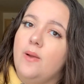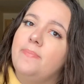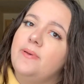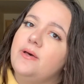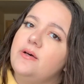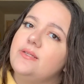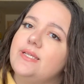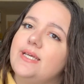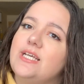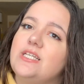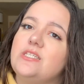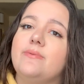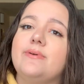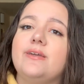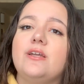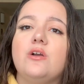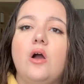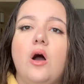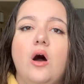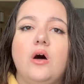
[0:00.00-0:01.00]
buildings,
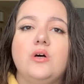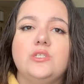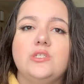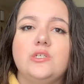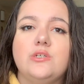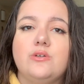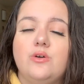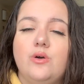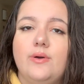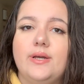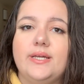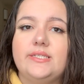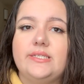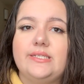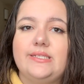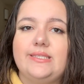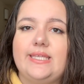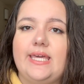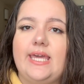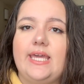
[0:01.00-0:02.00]
we are also going
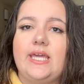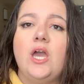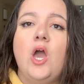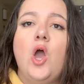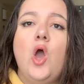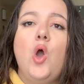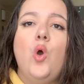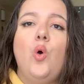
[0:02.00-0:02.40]
to link